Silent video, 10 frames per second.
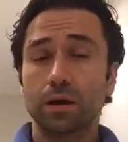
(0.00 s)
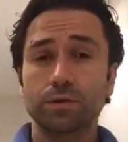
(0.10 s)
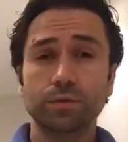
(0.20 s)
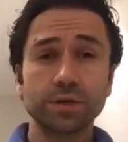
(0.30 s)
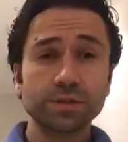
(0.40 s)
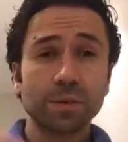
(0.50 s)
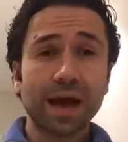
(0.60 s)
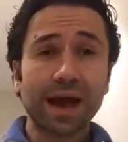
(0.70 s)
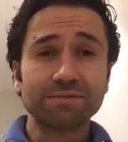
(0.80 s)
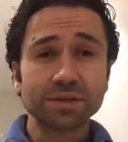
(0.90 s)
The reason why
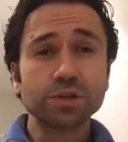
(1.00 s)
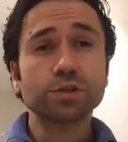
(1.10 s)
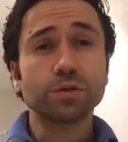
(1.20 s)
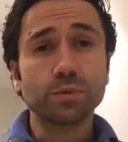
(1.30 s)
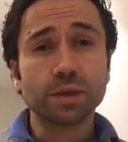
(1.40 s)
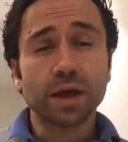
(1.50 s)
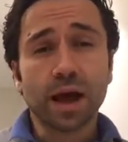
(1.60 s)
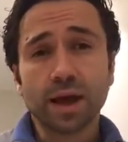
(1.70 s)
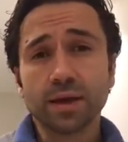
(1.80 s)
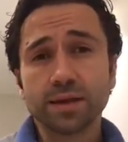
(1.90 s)
I have issue with
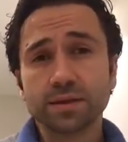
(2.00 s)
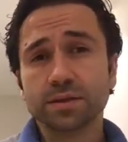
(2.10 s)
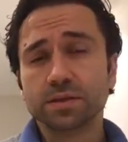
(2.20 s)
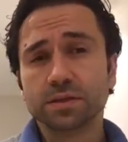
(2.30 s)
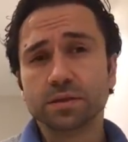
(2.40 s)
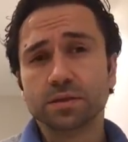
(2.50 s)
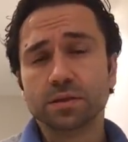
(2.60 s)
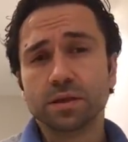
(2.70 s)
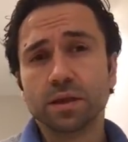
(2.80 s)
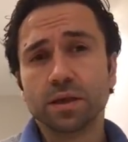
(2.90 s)
that is
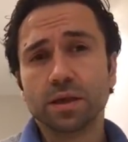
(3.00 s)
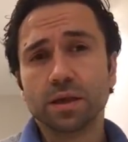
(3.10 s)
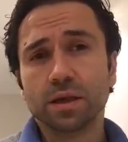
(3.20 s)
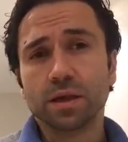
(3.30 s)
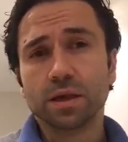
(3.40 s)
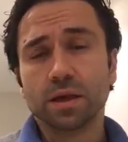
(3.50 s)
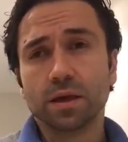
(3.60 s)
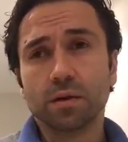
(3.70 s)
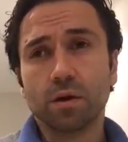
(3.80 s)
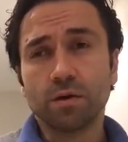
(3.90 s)

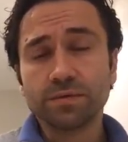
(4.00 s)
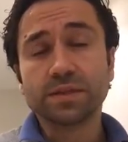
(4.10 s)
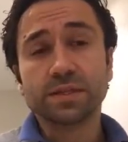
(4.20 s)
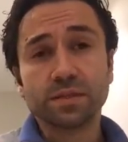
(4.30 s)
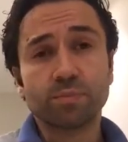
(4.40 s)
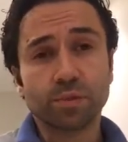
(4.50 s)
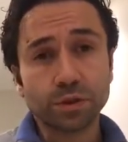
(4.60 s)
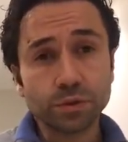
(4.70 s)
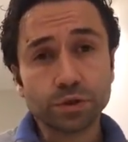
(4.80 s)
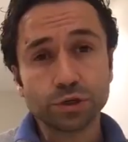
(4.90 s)
obviously the
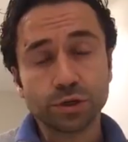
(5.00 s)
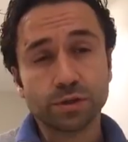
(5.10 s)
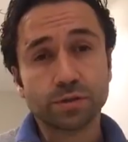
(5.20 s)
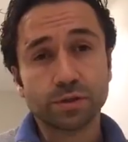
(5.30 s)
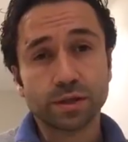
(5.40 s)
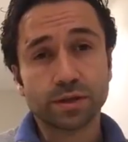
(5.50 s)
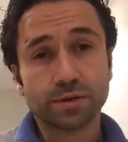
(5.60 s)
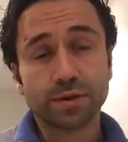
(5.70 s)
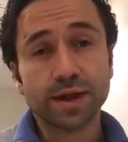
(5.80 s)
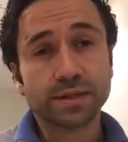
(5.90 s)
pollution that it
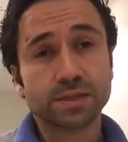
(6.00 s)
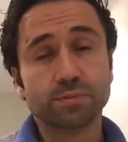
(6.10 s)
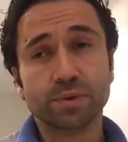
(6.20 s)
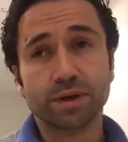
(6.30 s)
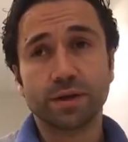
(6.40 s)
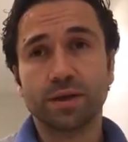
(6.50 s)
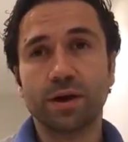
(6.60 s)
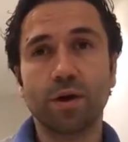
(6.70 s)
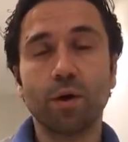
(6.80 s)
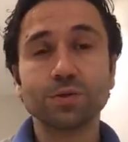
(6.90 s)
creates, but
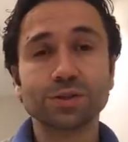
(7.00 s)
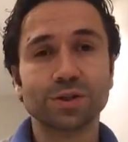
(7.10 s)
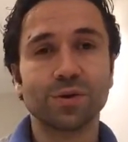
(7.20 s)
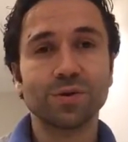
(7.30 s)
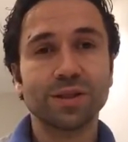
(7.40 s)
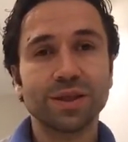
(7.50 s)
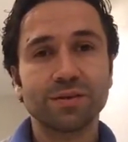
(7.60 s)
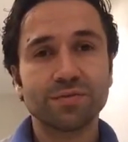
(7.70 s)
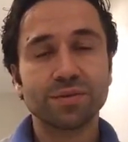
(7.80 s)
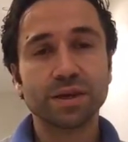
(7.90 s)
also
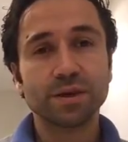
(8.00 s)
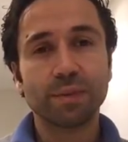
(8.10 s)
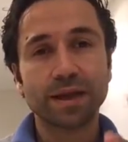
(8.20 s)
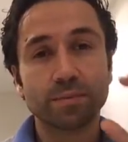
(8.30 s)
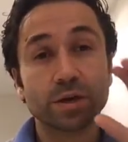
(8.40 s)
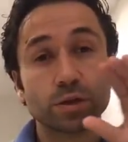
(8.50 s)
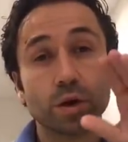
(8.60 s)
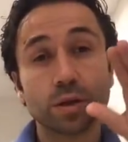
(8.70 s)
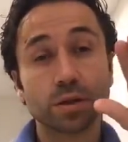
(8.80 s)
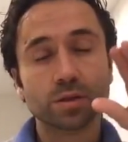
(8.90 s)
if you think about it,
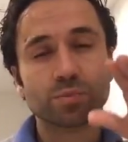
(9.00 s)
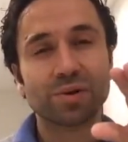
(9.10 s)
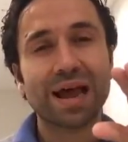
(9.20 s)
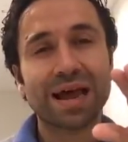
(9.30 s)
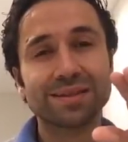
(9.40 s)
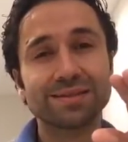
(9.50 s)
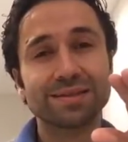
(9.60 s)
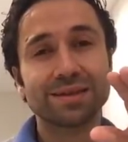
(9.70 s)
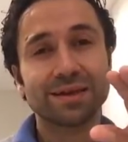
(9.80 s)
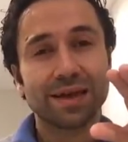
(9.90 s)
McDonald's
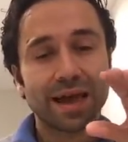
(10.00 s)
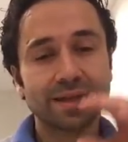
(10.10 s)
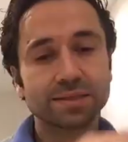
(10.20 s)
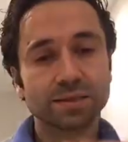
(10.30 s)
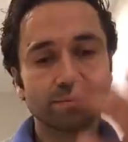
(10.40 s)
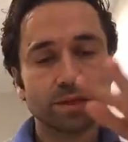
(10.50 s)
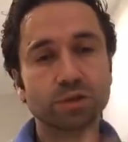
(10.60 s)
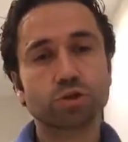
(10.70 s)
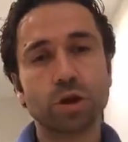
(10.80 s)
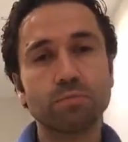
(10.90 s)
brand ends up
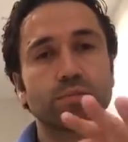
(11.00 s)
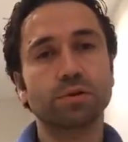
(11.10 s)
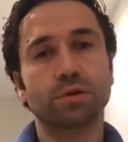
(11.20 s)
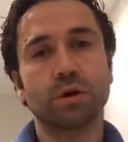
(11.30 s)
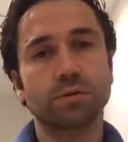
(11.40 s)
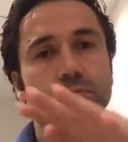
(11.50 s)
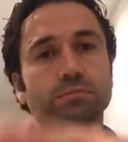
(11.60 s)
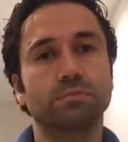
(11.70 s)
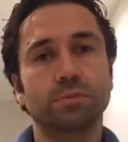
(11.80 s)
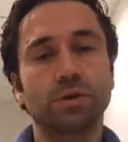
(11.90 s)
being trampled on
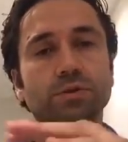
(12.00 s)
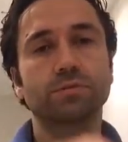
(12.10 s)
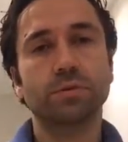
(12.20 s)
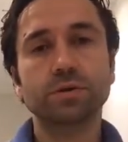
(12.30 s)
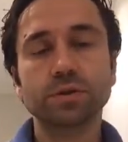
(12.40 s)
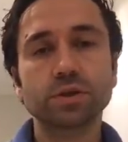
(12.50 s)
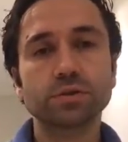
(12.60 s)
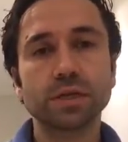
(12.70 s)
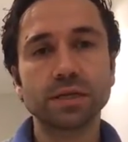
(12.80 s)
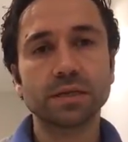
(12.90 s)
on the on the
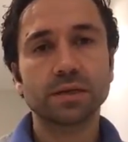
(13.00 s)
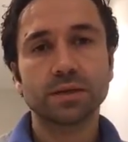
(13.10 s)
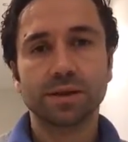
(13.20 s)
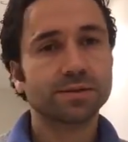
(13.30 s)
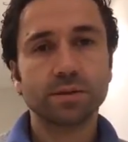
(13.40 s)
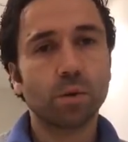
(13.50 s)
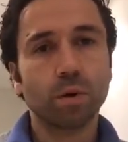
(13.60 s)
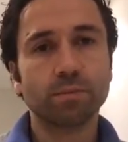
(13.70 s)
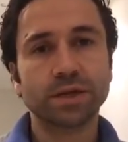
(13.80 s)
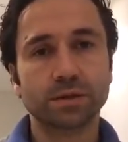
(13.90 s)
street. That's not
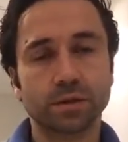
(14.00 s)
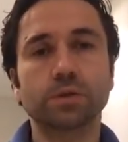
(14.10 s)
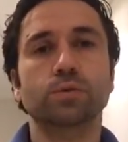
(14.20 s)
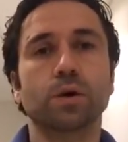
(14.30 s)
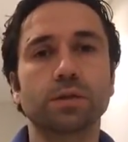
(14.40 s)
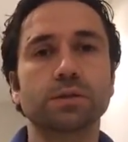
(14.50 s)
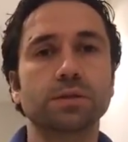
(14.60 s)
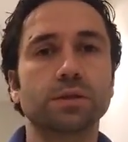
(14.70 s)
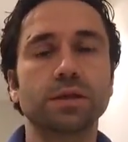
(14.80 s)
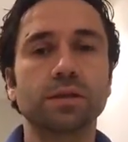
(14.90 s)
what McDonald's
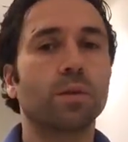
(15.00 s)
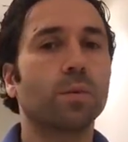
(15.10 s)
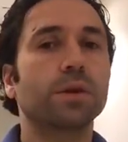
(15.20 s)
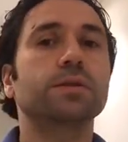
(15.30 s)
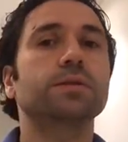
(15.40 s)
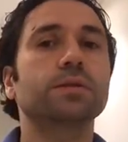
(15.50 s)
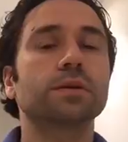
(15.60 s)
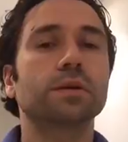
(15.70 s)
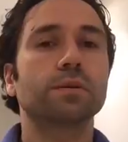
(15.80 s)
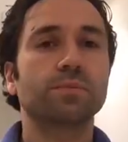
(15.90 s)
wants. They don't want
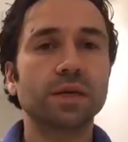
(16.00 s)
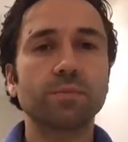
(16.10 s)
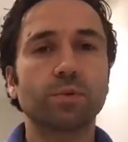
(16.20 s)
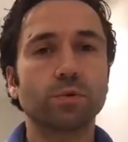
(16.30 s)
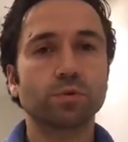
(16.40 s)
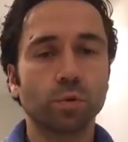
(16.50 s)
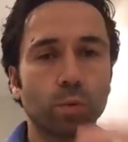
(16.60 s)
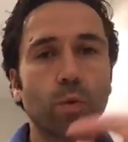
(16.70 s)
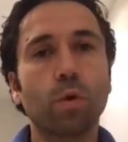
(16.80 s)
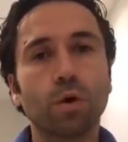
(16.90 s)
people to
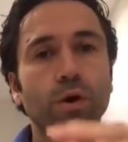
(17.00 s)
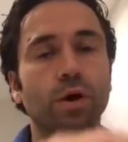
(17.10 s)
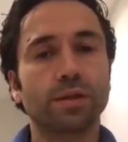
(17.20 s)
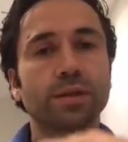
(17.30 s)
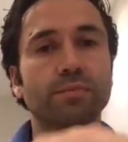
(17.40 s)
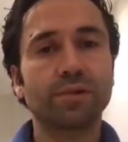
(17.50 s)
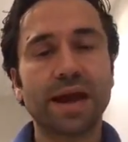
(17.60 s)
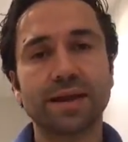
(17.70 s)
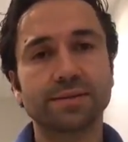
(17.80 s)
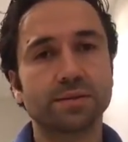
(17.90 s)
walk on their
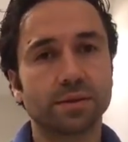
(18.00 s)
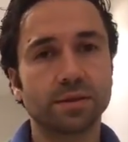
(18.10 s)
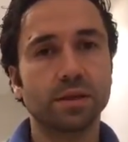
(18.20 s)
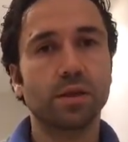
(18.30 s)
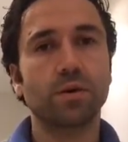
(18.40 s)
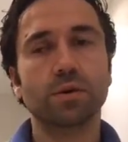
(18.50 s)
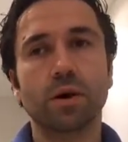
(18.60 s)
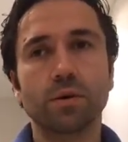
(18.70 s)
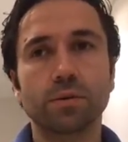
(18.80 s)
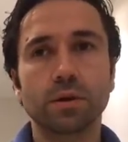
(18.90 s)
brand, on their
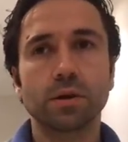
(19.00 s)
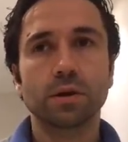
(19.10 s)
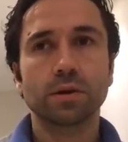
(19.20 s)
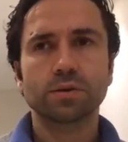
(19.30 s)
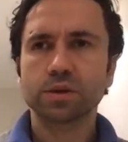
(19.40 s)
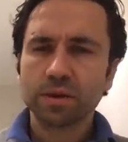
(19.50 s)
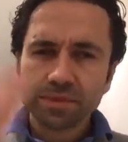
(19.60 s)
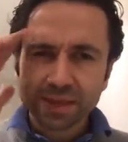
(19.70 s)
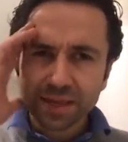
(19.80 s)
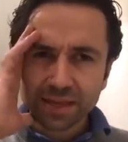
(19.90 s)
logo. So I'm
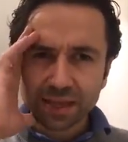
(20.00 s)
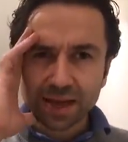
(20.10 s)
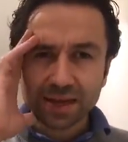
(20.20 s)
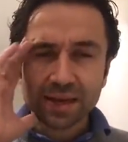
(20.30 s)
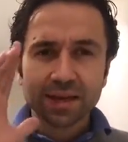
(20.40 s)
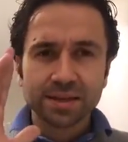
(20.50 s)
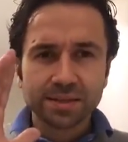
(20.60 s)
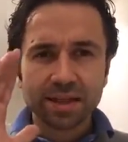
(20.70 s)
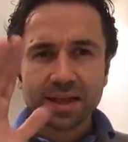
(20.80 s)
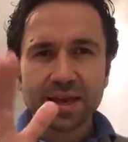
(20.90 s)
thinking like
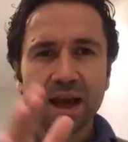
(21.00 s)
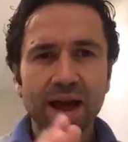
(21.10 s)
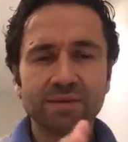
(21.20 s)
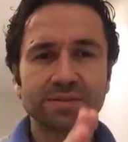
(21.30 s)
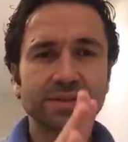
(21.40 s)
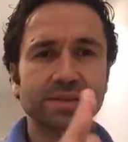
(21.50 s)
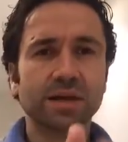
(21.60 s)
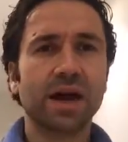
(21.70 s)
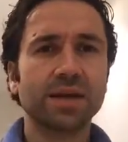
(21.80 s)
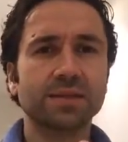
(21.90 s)
they have a
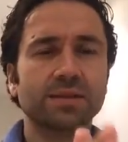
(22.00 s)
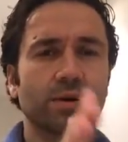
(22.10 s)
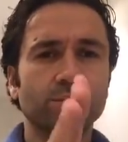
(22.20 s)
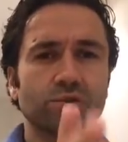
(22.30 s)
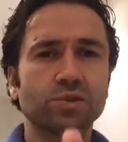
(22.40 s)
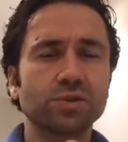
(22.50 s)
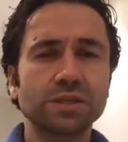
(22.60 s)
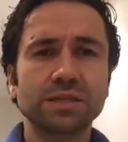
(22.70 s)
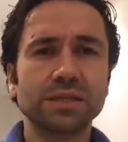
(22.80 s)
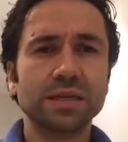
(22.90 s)
design
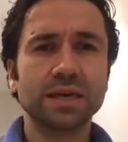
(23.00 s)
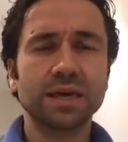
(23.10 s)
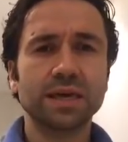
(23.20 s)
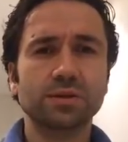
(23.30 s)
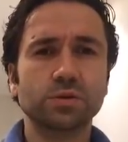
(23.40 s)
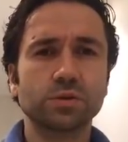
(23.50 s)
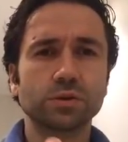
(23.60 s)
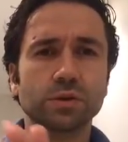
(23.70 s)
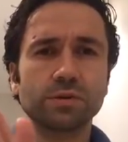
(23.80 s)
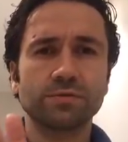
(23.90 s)
opportunity here to
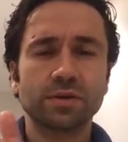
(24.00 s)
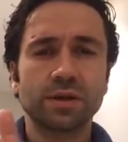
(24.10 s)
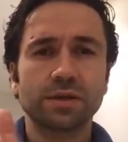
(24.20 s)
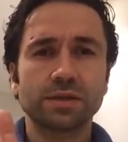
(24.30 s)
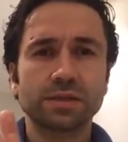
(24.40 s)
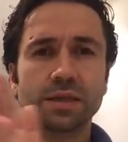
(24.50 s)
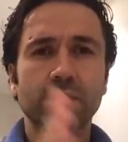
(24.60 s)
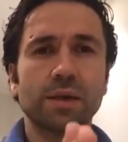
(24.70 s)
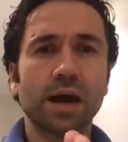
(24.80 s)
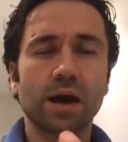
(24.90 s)
sort of
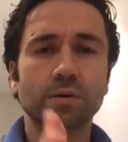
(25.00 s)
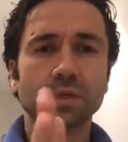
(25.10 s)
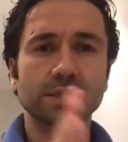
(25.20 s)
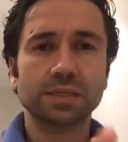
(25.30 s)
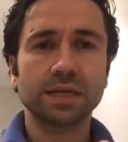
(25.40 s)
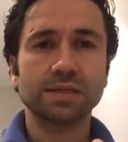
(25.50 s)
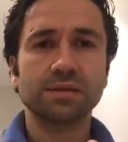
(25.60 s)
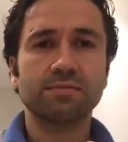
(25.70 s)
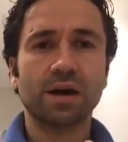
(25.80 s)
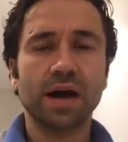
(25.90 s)
somehow
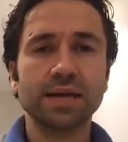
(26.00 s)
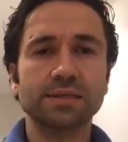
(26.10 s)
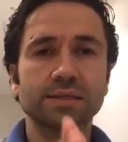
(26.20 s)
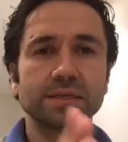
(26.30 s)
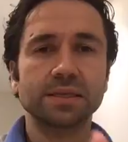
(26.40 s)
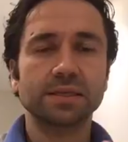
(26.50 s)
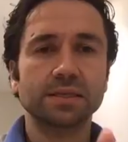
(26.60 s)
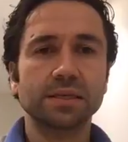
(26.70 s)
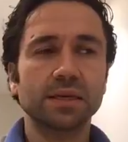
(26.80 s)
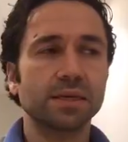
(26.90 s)
incentivize these
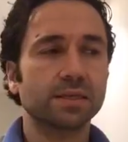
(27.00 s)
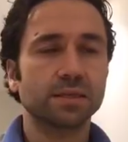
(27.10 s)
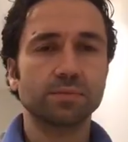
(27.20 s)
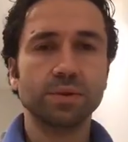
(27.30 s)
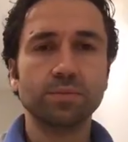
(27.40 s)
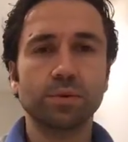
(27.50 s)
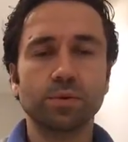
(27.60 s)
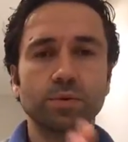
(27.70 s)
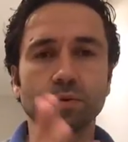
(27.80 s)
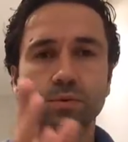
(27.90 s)
kids and people
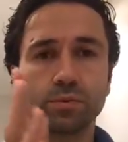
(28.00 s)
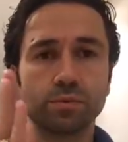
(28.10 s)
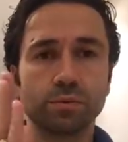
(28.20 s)
who